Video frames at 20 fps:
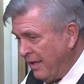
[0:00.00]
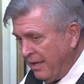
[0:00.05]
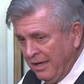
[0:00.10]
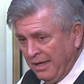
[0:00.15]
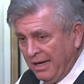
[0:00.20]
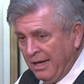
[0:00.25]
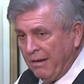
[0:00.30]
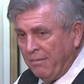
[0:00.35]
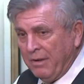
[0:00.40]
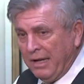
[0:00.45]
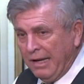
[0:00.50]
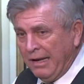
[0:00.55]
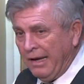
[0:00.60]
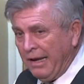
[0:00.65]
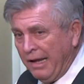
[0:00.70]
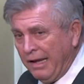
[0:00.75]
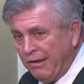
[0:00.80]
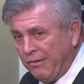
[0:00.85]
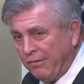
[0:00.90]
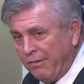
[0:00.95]
I mean,
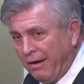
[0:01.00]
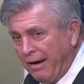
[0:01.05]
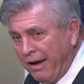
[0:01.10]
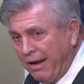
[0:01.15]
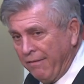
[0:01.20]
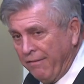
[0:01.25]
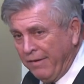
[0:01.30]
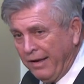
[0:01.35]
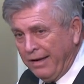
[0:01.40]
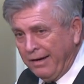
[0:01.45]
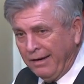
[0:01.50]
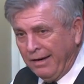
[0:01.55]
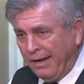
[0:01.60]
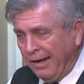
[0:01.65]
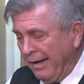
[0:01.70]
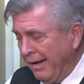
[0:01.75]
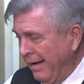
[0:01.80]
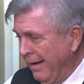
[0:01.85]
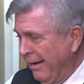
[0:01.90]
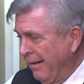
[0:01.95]
they drive in
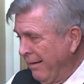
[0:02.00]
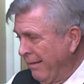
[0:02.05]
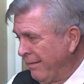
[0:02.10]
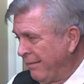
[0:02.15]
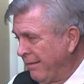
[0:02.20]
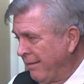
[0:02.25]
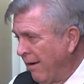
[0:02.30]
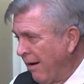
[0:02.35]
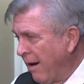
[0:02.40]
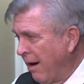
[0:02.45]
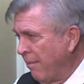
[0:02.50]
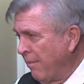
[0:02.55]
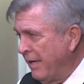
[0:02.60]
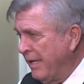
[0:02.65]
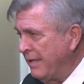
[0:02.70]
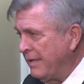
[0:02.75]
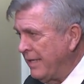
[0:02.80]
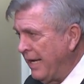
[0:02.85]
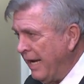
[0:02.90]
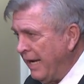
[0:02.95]
Army
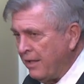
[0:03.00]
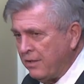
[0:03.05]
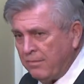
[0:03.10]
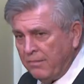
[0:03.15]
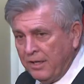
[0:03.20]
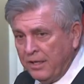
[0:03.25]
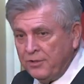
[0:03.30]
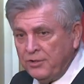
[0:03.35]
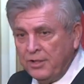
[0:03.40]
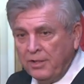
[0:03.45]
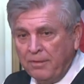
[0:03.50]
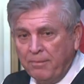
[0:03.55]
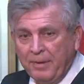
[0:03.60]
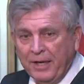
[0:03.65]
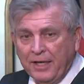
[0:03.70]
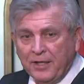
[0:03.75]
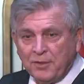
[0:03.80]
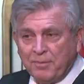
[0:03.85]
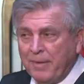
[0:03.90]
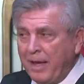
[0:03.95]
tanks. Is it the
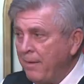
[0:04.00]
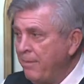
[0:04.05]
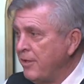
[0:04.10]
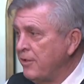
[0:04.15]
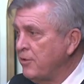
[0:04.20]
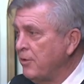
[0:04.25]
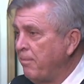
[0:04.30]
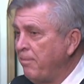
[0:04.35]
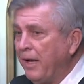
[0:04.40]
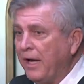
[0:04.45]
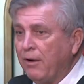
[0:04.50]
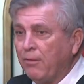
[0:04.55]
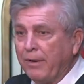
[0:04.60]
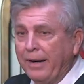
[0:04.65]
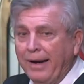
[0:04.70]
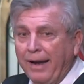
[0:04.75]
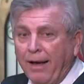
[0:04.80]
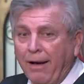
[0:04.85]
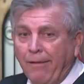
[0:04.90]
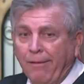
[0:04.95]
biggest? Maybe it's a big one
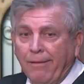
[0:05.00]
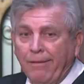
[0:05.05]
now.